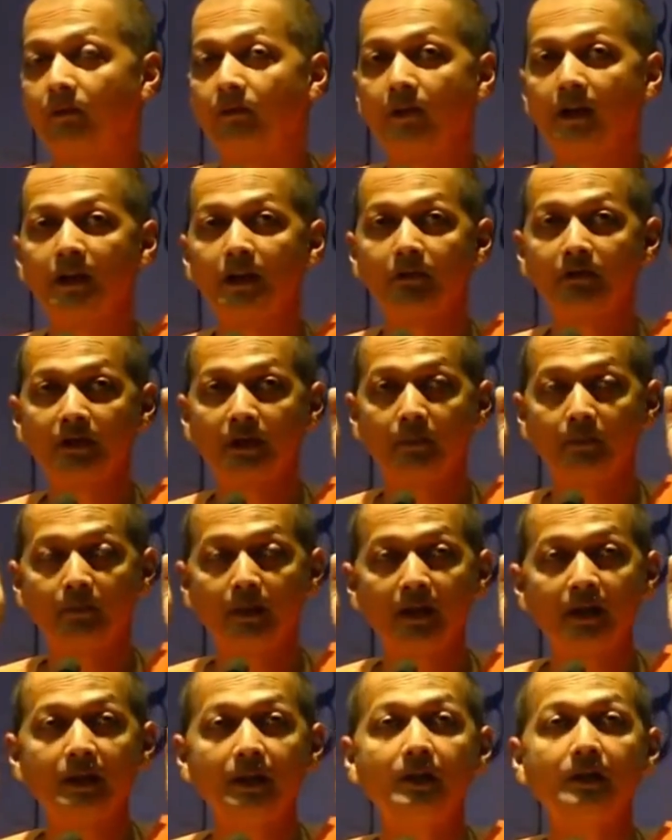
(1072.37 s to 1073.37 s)
One of the
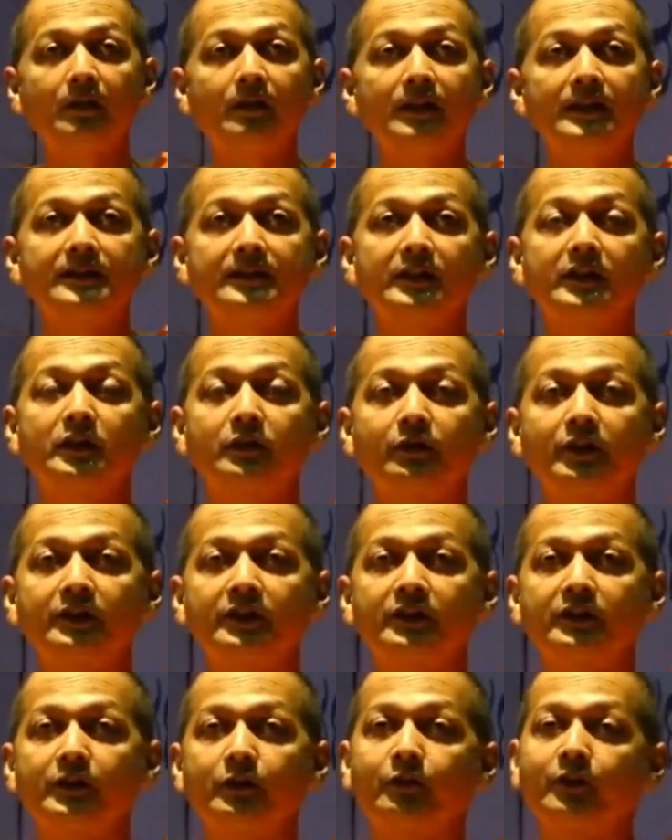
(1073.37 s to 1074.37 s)
main reasons for
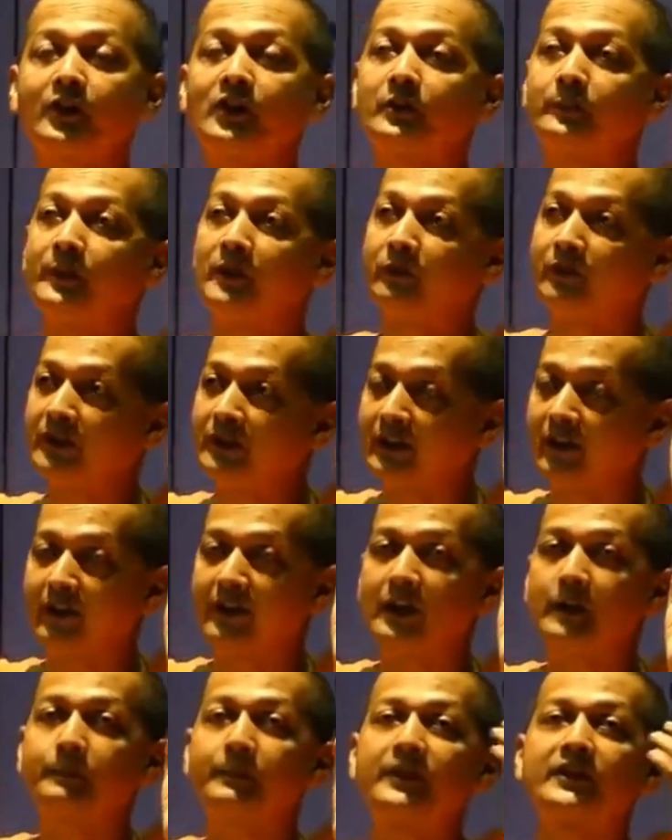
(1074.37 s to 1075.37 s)
this difference between
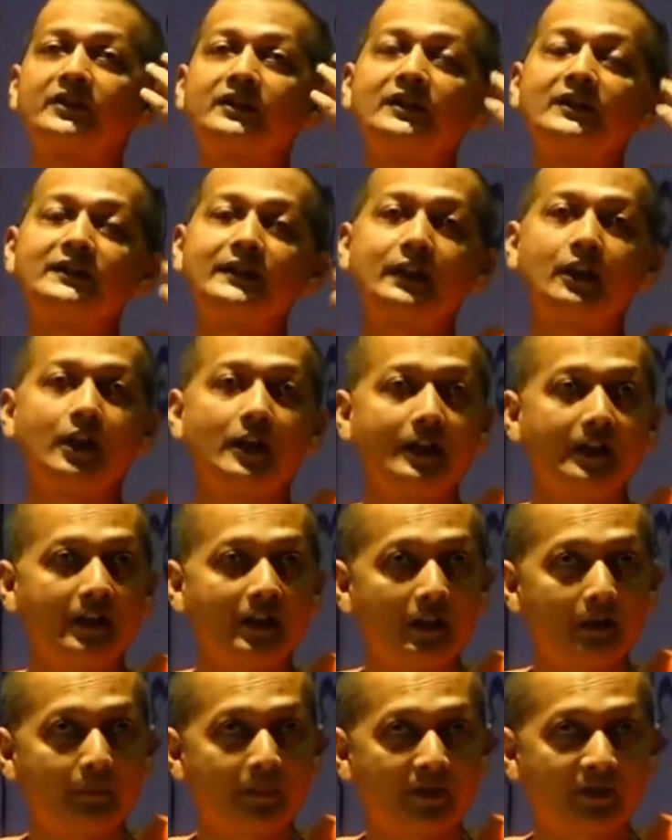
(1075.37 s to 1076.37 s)
great persons and
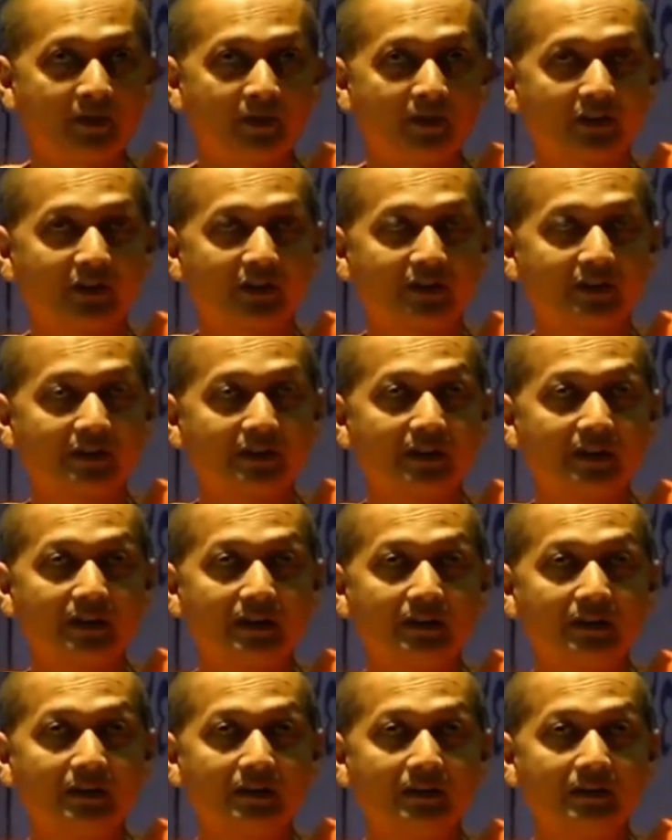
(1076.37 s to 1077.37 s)
ordinary persons
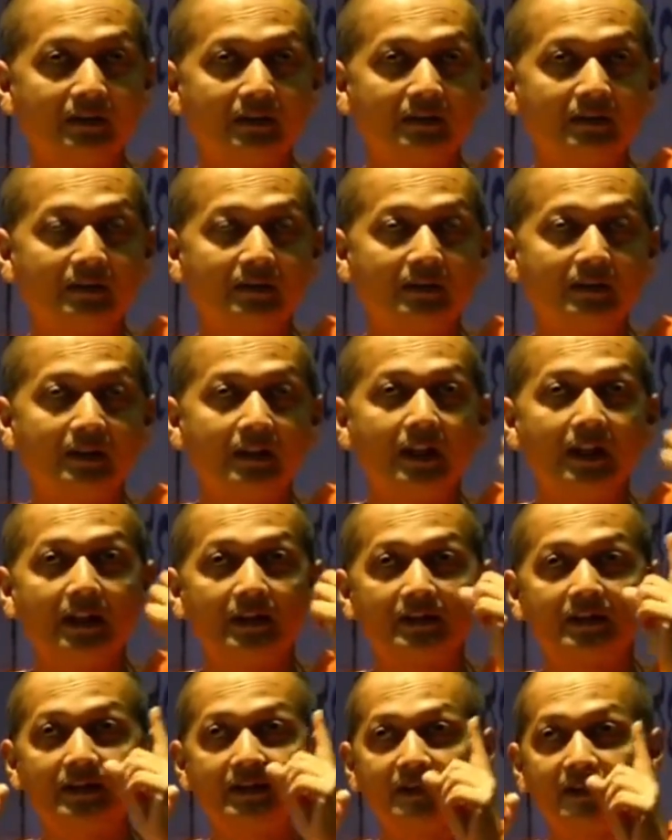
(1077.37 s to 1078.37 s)

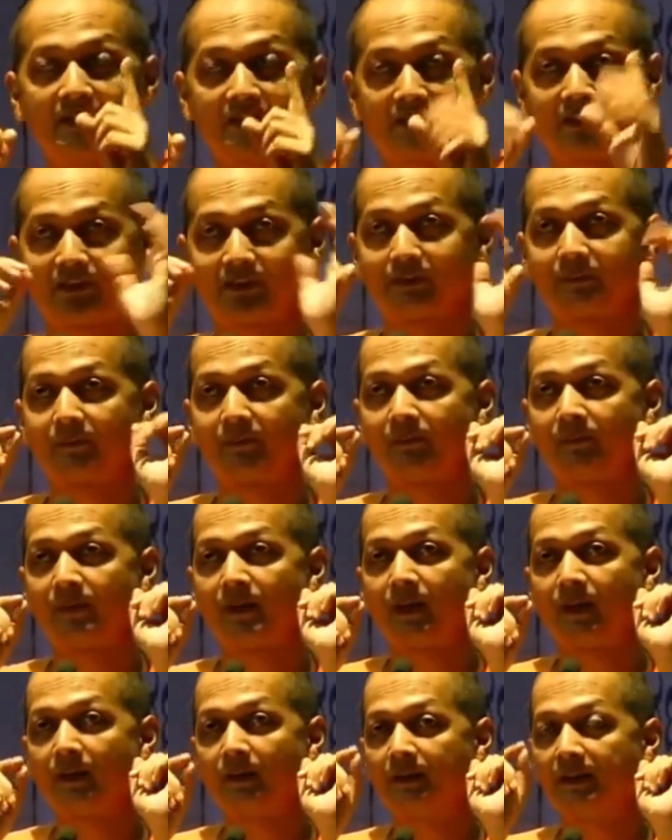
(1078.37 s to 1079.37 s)
is this.
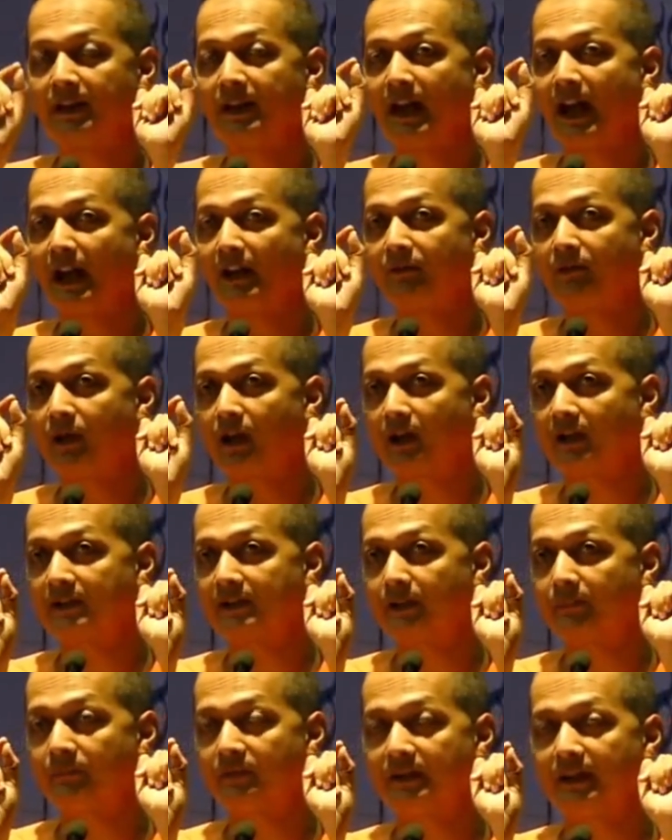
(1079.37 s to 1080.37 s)
They have got
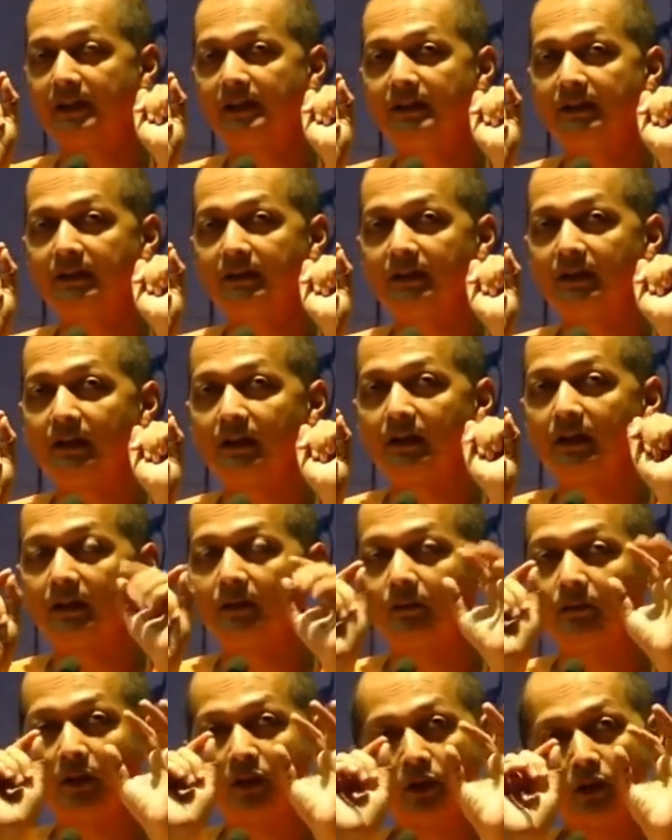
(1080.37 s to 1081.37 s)
something
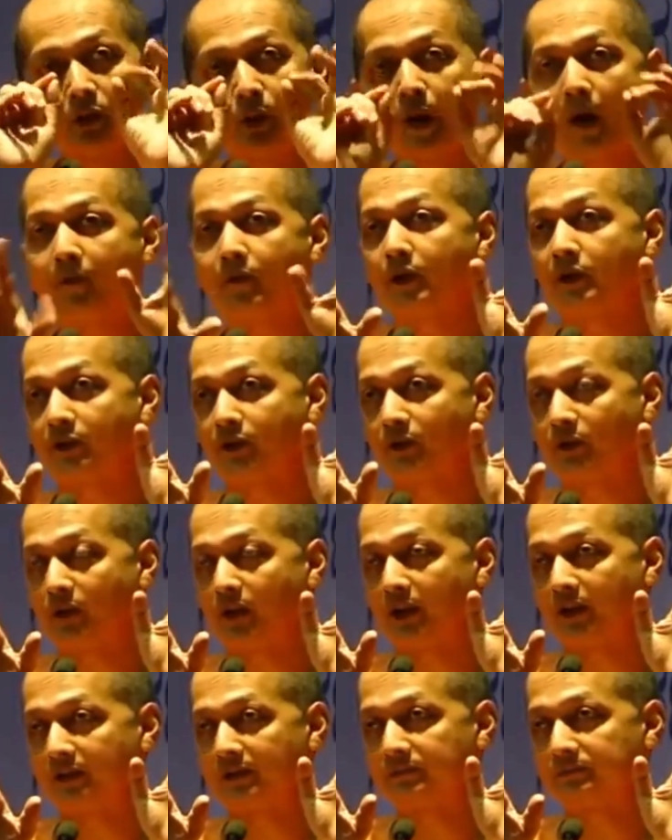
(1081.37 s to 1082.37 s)
which you have also
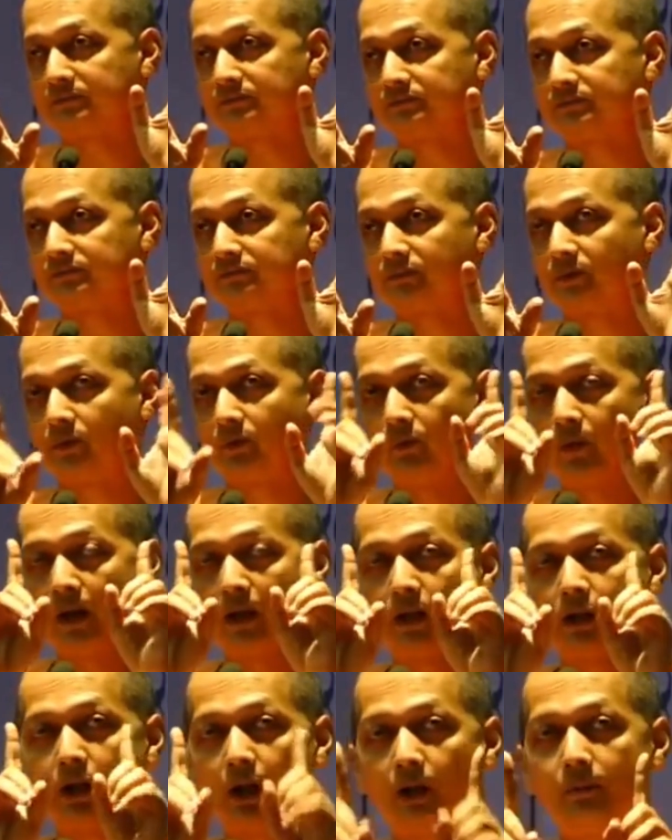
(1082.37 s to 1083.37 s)
got.
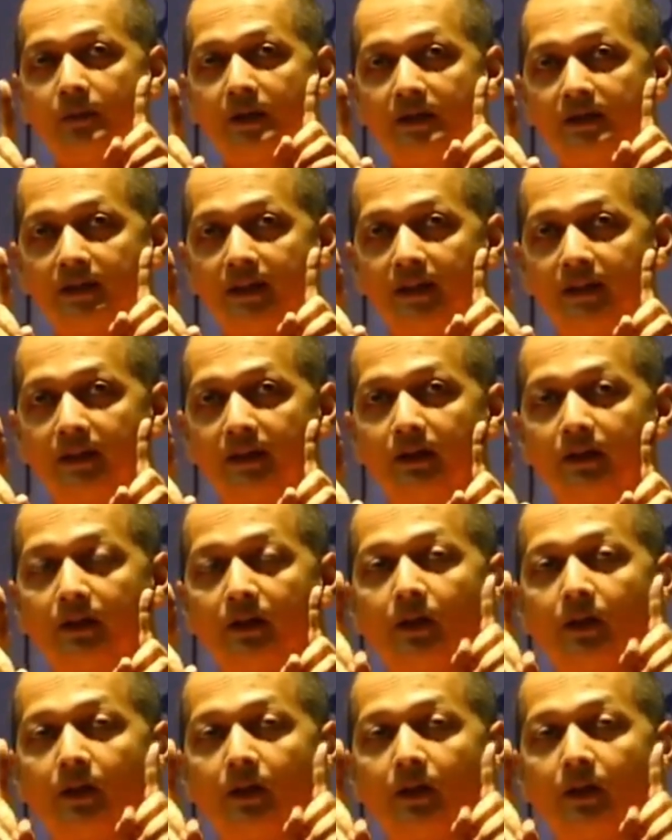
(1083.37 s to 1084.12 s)
One common thing.